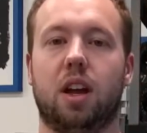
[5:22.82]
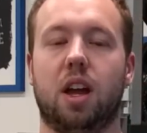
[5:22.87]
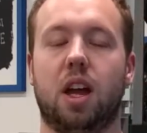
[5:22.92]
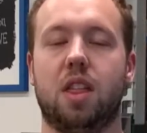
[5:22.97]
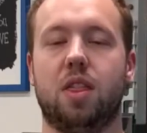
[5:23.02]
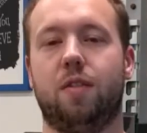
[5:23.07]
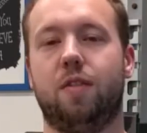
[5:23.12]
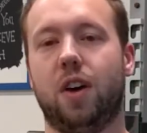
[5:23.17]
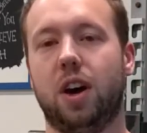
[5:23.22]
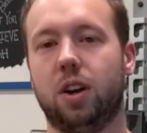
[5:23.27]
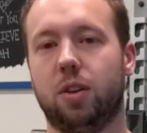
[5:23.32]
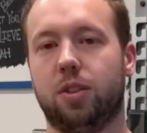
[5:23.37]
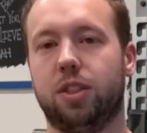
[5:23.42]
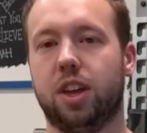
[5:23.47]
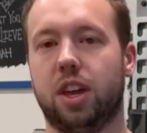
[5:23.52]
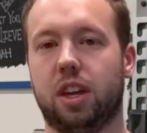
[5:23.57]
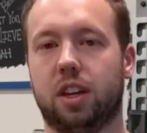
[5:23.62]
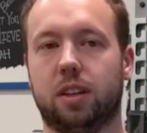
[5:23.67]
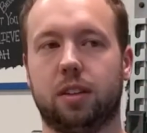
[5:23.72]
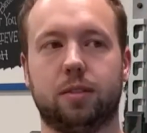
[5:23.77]
And the final
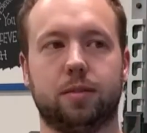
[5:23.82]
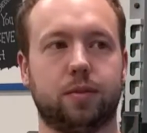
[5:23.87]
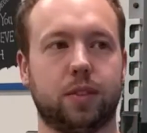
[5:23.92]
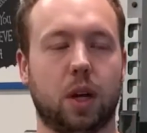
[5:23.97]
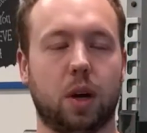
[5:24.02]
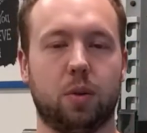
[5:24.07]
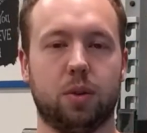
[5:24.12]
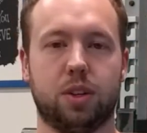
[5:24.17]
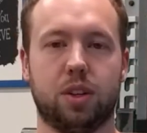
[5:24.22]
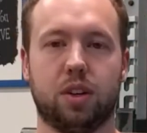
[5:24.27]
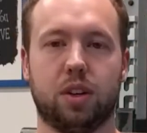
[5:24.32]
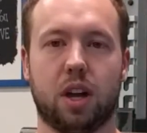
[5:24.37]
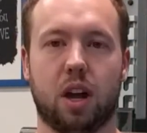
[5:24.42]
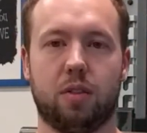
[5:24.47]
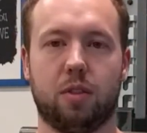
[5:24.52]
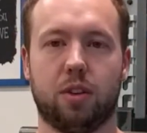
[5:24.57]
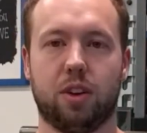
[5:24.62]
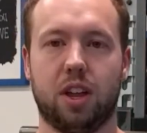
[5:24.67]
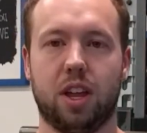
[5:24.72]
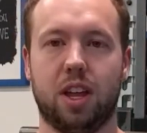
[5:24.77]
thing I want you to
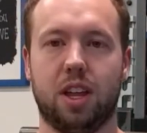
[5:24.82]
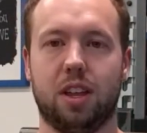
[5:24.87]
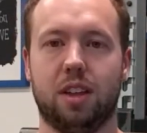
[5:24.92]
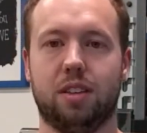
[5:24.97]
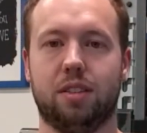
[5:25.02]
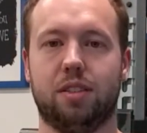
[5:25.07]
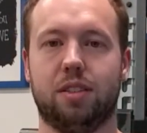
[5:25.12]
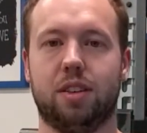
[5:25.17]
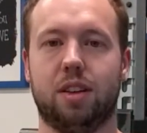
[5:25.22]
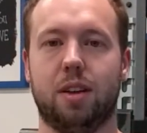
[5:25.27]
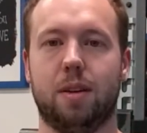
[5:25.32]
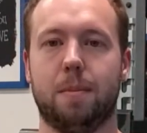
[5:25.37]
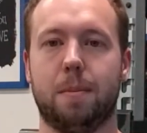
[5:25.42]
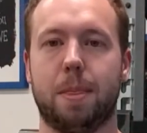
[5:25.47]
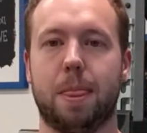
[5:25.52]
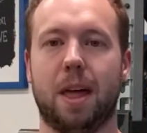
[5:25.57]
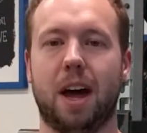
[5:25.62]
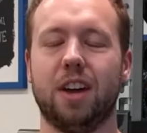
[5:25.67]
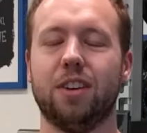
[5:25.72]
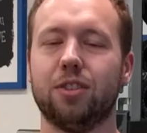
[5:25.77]
cover is
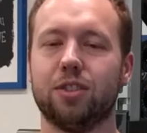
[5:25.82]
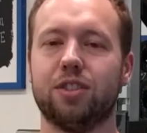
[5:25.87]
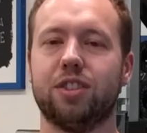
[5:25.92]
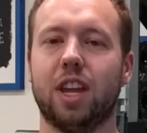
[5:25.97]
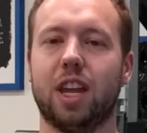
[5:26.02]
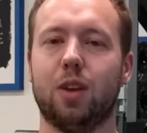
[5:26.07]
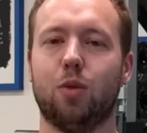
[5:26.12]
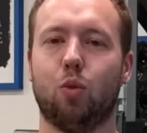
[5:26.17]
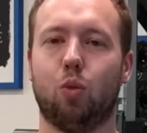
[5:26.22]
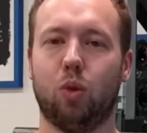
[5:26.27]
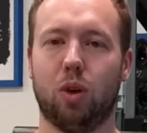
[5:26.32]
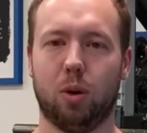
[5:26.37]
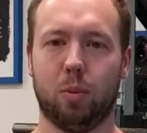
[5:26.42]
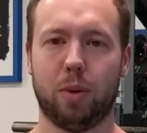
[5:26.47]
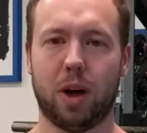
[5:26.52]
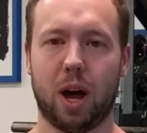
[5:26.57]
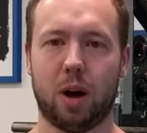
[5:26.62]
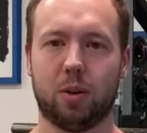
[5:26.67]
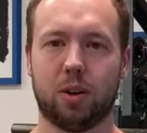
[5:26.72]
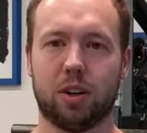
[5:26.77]
understand
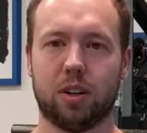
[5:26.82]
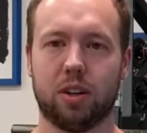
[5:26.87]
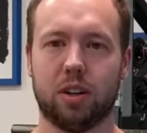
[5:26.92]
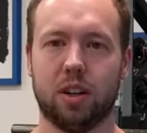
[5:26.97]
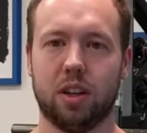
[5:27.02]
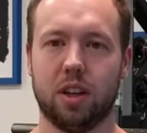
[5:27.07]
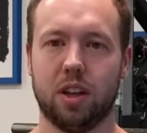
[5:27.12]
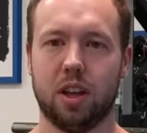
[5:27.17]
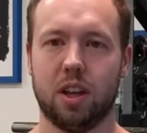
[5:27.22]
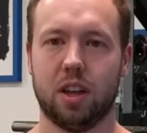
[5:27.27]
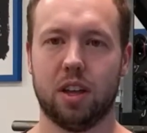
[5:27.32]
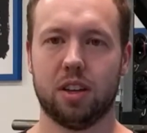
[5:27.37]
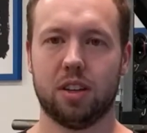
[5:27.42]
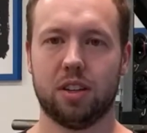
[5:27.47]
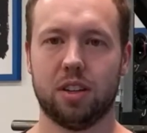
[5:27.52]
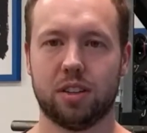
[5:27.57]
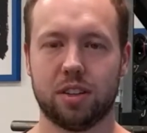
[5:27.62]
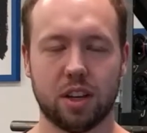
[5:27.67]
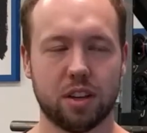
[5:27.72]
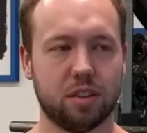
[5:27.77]
willpower.
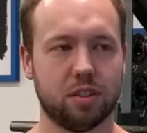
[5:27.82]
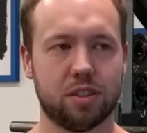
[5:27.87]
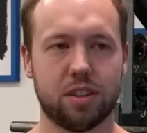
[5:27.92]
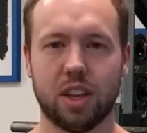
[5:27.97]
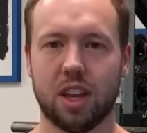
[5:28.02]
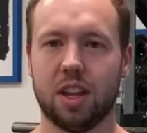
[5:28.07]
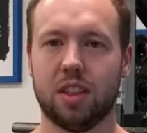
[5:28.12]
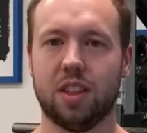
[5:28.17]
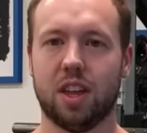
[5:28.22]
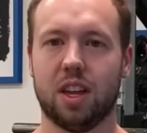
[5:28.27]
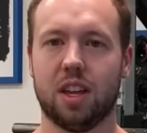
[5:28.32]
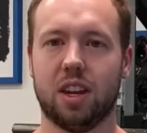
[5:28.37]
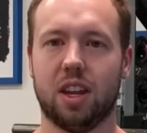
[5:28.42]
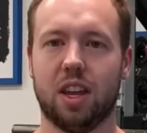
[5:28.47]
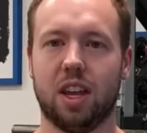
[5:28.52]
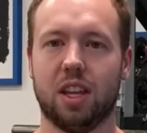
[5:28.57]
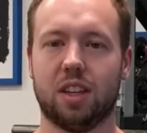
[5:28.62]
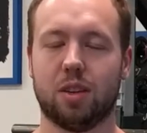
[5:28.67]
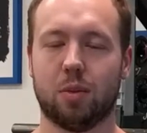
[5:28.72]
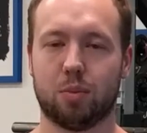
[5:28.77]
Just understand
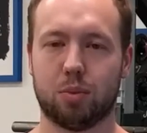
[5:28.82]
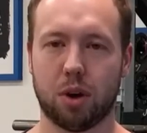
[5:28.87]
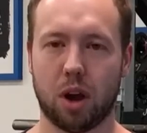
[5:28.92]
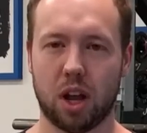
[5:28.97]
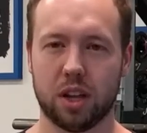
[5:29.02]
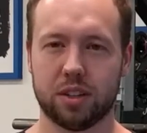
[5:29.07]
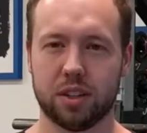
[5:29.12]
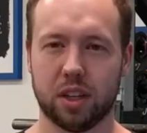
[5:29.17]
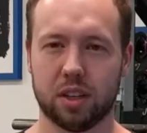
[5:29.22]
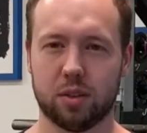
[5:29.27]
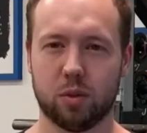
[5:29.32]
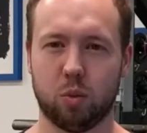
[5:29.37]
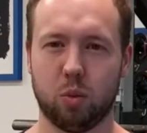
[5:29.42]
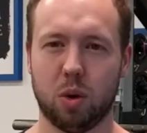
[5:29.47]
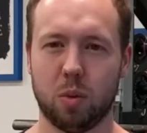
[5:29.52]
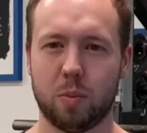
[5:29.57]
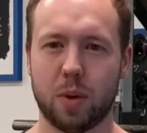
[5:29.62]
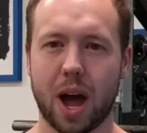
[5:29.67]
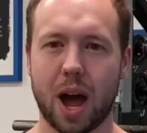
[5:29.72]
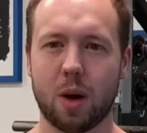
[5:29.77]
that it's a process.
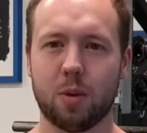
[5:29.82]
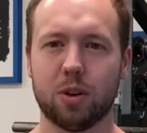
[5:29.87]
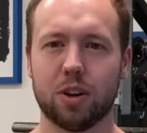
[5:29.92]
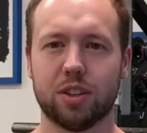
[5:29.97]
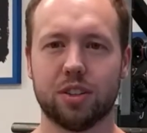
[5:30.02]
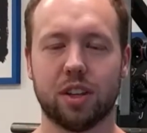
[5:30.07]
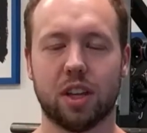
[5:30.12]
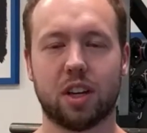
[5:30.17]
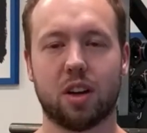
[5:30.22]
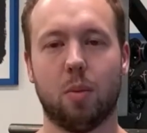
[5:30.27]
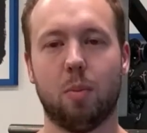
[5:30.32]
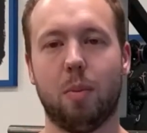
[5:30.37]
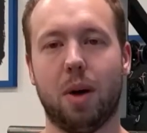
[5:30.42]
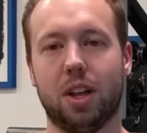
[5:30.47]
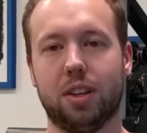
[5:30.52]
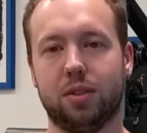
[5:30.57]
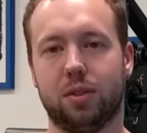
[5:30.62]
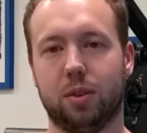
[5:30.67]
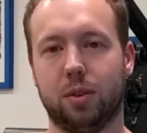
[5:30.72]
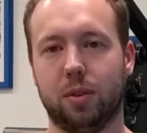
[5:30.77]
Willpower is like a
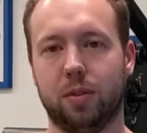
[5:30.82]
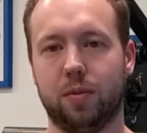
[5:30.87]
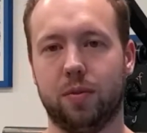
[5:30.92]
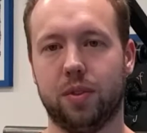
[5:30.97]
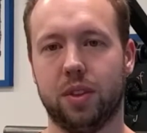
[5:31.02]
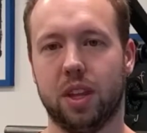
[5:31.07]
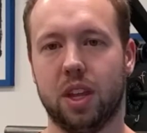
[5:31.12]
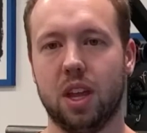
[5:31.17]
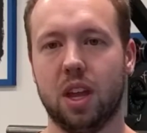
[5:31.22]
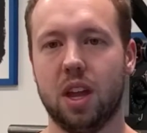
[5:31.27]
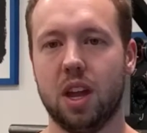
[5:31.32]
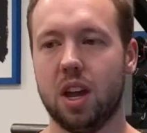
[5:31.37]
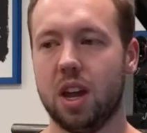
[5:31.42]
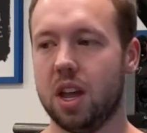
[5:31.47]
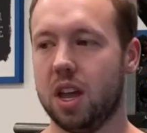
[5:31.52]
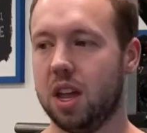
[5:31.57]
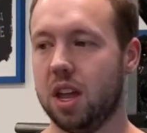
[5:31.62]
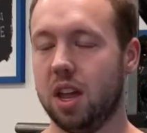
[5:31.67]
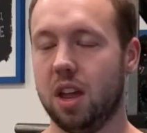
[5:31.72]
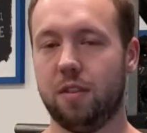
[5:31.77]
muscle.
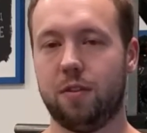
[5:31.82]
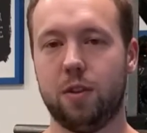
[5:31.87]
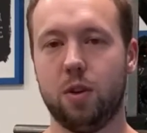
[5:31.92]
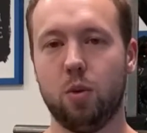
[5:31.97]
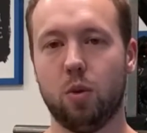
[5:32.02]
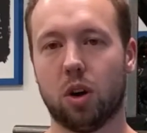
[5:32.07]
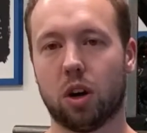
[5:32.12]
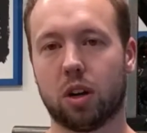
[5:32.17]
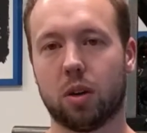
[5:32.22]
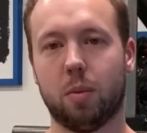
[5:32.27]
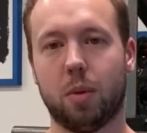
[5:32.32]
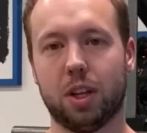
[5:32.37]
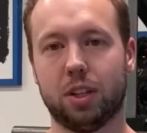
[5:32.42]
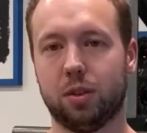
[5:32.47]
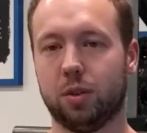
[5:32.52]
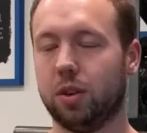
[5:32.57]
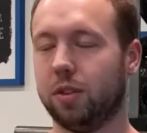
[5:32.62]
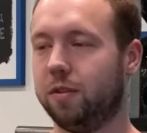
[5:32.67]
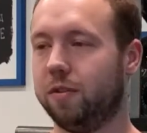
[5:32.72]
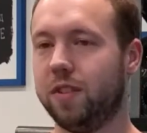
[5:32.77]
If you work a
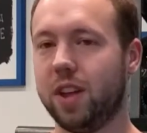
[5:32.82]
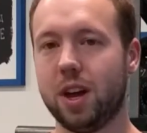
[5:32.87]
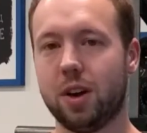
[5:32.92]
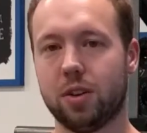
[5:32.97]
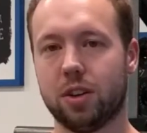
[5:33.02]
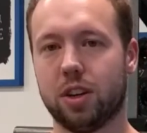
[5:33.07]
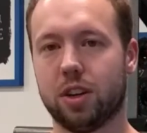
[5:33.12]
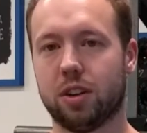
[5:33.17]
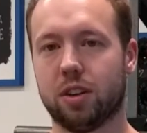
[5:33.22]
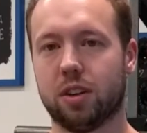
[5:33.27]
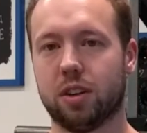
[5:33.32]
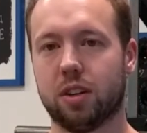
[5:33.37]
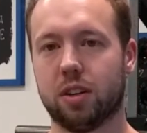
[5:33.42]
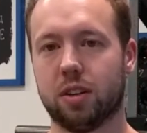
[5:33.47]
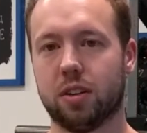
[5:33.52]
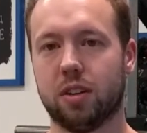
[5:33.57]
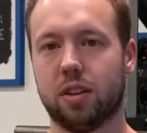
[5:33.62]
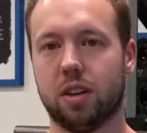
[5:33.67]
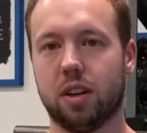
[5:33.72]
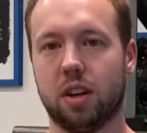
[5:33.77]
muscle to
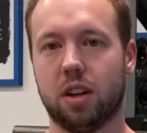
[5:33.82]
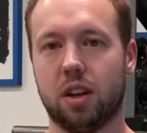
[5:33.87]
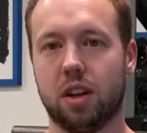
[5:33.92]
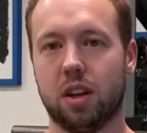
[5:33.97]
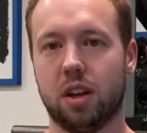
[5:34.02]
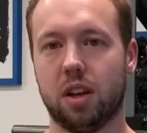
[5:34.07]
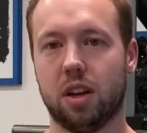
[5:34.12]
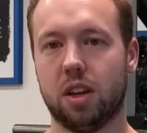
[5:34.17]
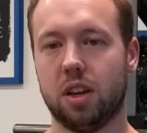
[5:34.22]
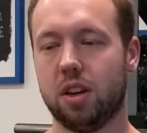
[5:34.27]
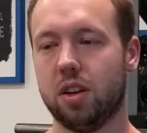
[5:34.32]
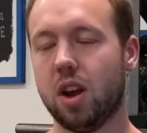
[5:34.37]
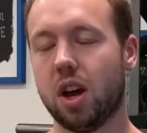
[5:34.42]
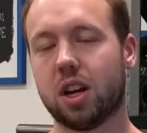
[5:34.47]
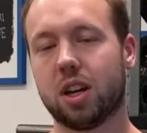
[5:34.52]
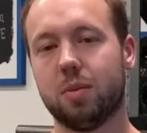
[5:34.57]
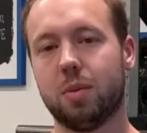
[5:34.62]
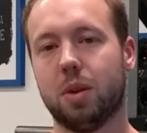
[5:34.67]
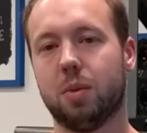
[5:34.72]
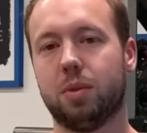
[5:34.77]
failure, you're
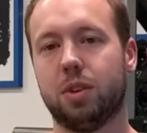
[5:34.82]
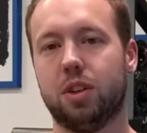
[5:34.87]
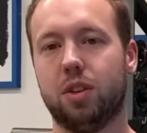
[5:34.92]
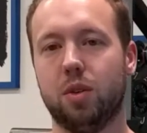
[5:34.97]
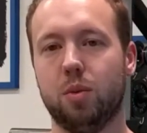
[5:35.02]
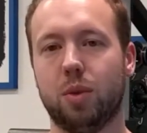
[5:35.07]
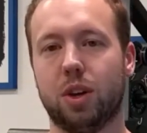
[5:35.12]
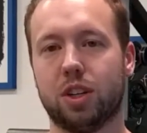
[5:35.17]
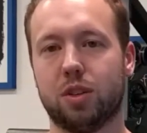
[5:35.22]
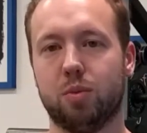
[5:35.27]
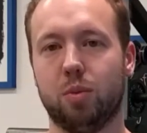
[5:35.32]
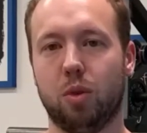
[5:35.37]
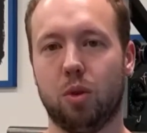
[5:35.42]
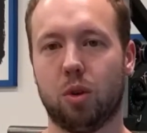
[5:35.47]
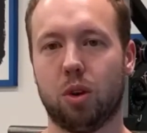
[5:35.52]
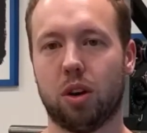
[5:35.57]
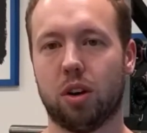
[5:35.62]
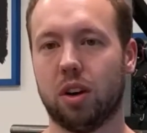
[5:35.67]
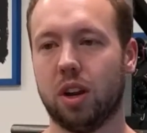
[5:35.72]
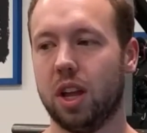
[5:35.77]
not going to be able to do much
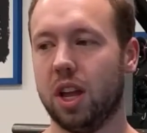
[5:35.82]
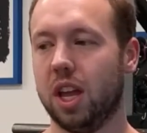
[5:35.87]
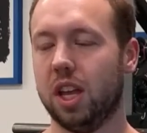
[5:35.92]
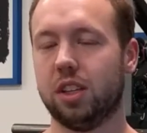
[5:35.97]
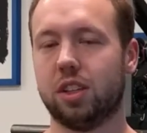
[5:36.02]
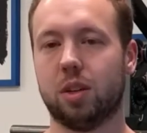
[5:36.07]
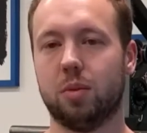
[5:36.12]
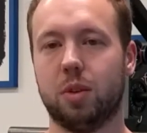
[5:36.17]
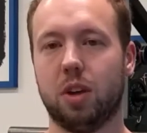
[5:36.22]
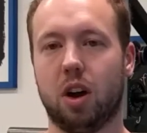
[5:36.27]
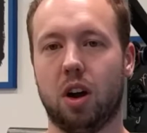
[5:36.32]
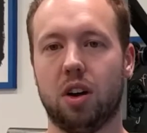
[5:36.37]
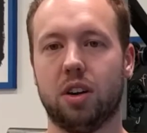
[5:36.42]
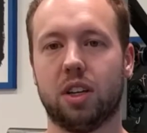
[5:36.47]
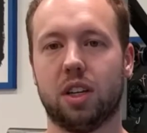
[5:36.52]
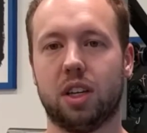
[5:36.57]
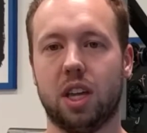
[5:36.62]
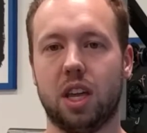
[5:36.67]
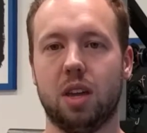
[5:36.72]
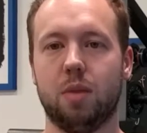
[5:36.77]
more, and it's going to be hard
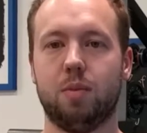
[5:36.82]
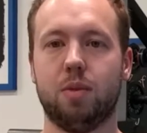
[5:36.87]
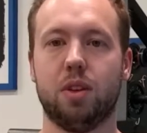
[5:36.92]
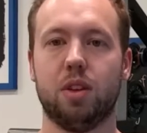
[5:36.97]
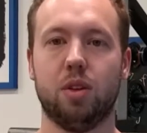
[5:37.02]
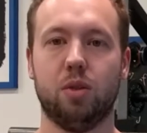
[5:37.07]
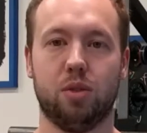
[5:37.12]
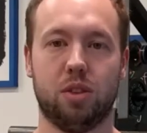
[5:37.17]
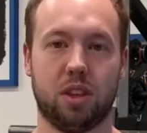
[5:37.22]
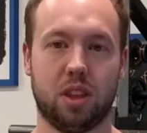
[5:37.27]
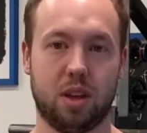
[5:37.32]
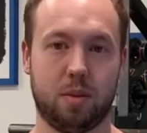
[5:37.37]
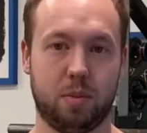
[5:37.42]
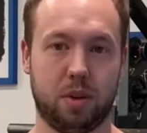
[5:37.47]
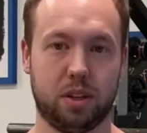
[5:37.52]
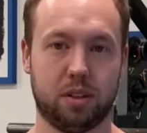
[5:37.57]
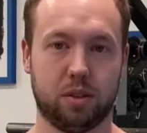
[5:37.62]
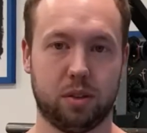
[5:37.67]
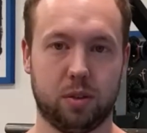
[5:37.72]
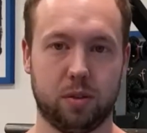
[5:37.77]
to keep using that
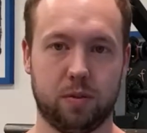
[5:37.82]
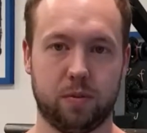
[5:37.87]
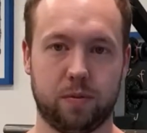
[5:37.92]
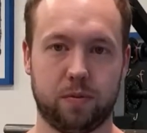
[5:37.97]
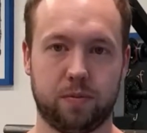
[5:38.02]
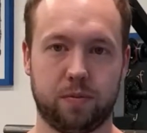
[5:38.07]
muscle.